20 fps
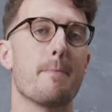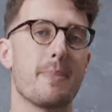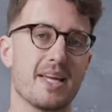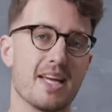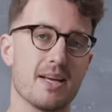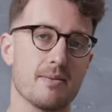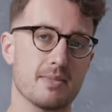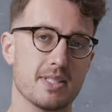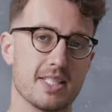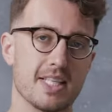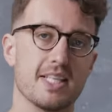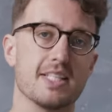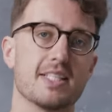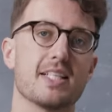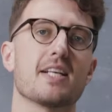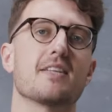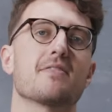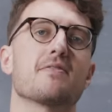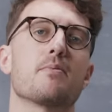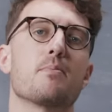PMC
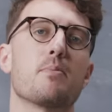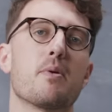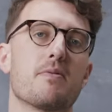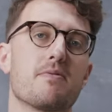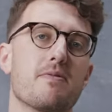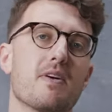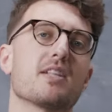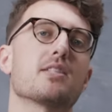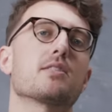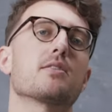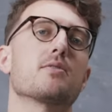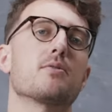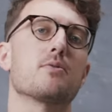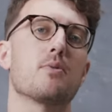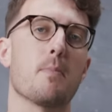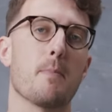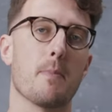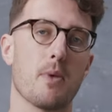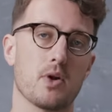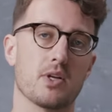stands for Professional
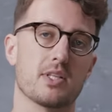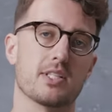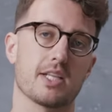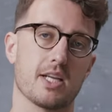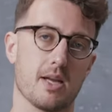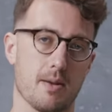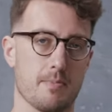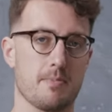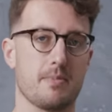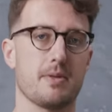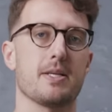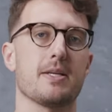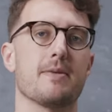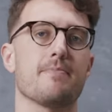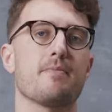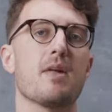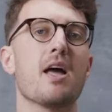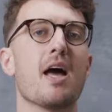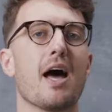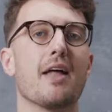Monitor Company,
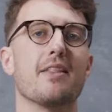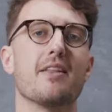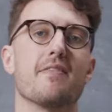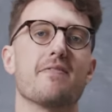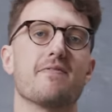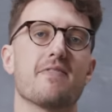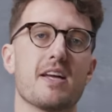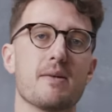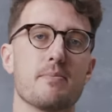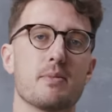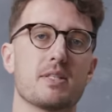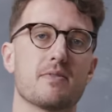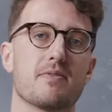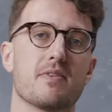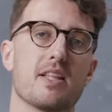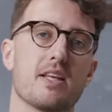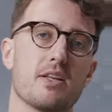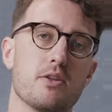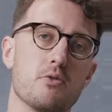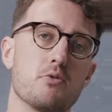and they're famous
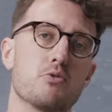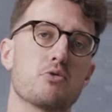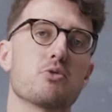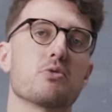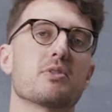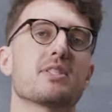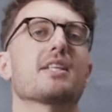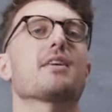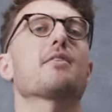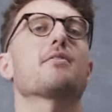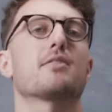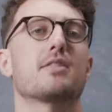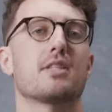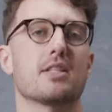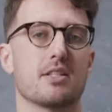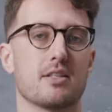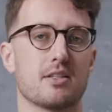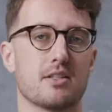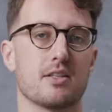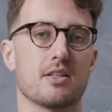for their neutral sound
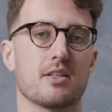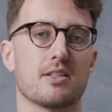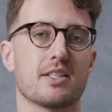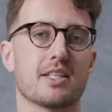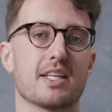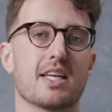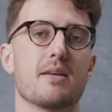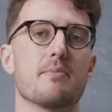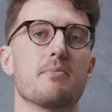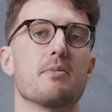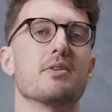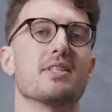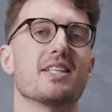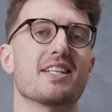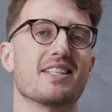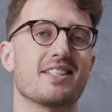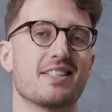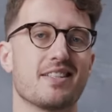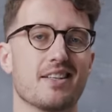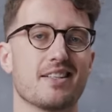signature to keep
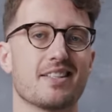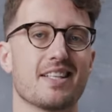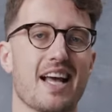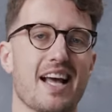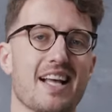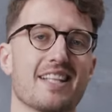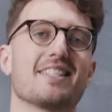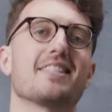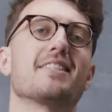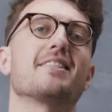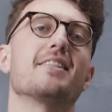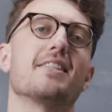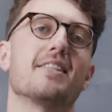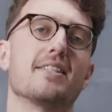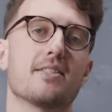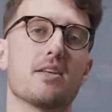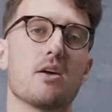music just as it is.